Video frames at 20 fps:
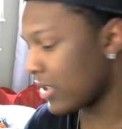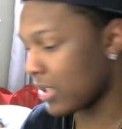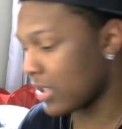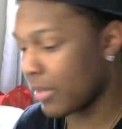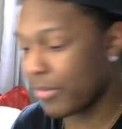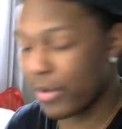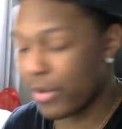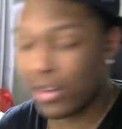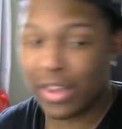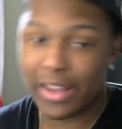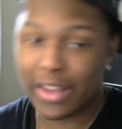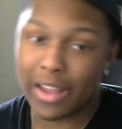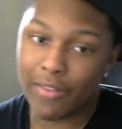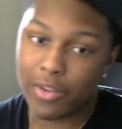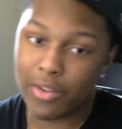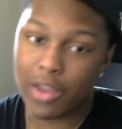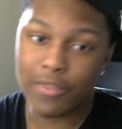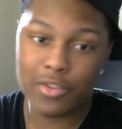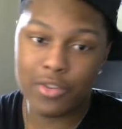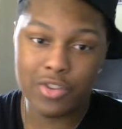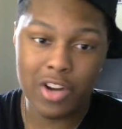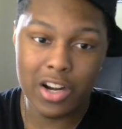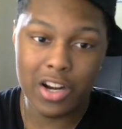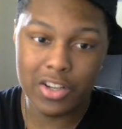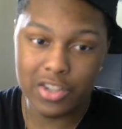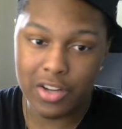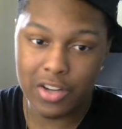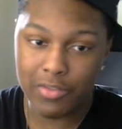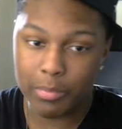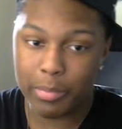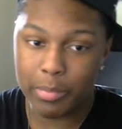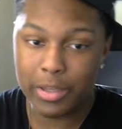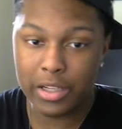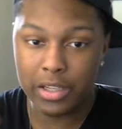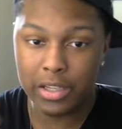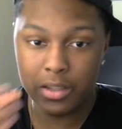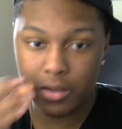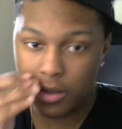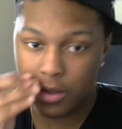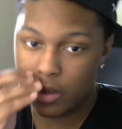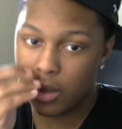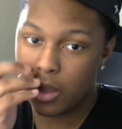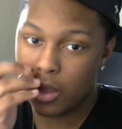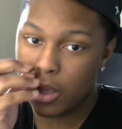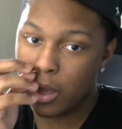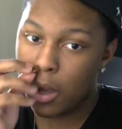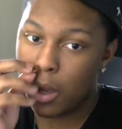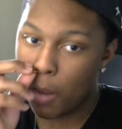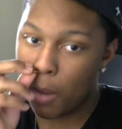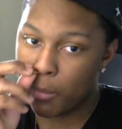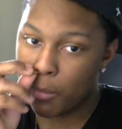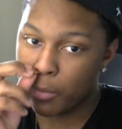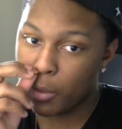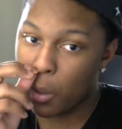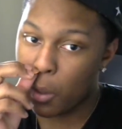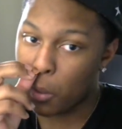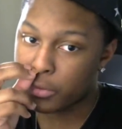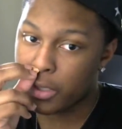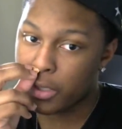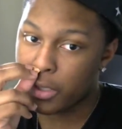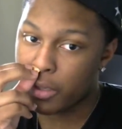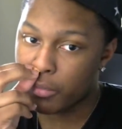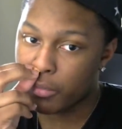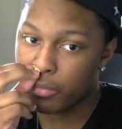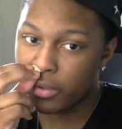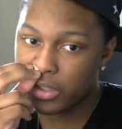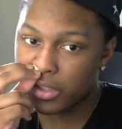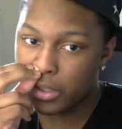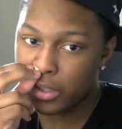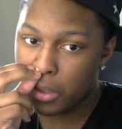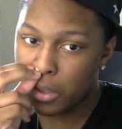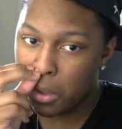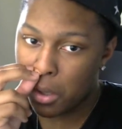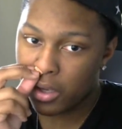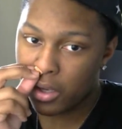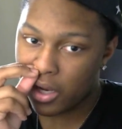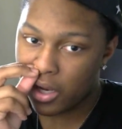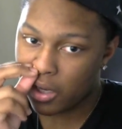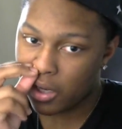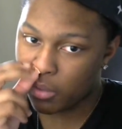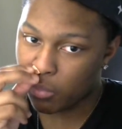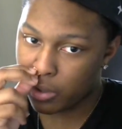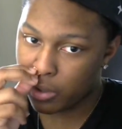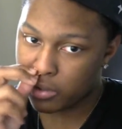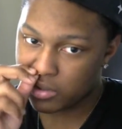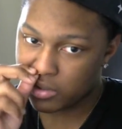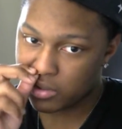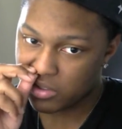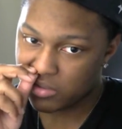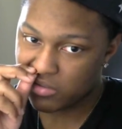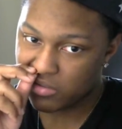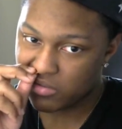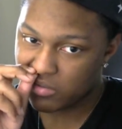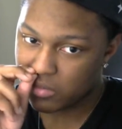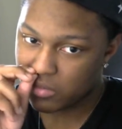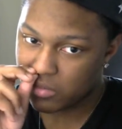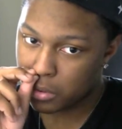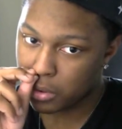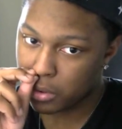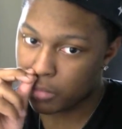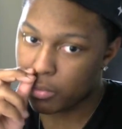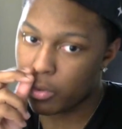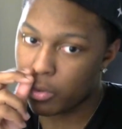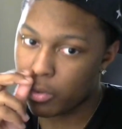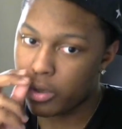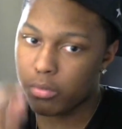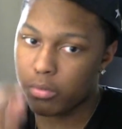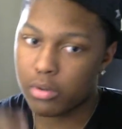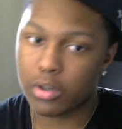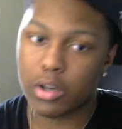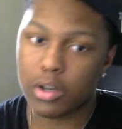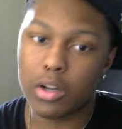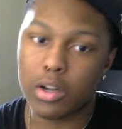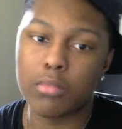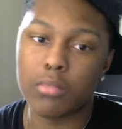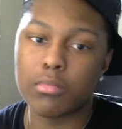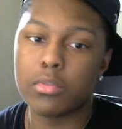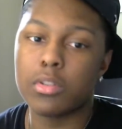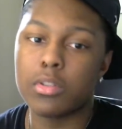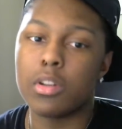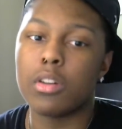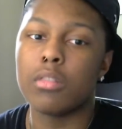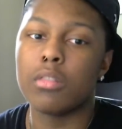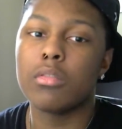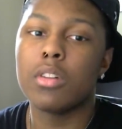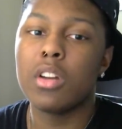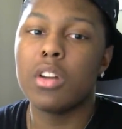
up there. Like, have you ever tried to shove a penny up your nose? It really kind of works to the point where, um, you know,